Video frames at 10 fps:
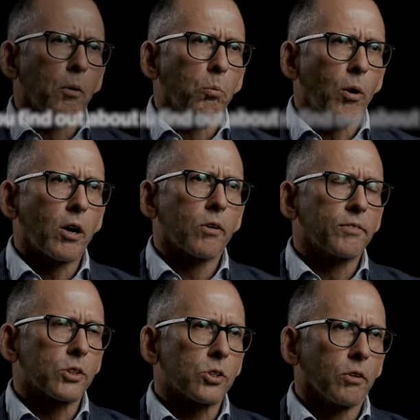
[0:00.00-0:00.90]
aware of
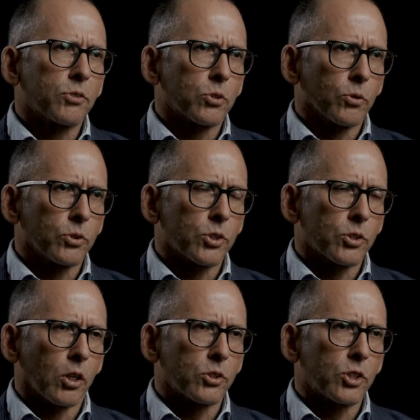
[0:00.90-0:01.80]
the SelfStorage
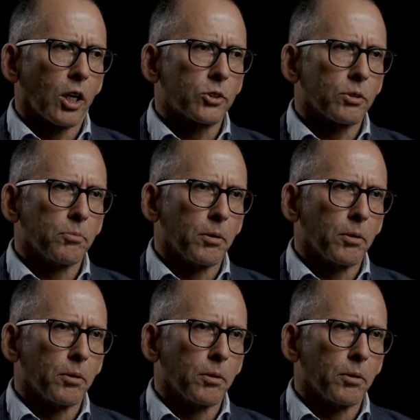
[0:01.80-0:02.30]
Association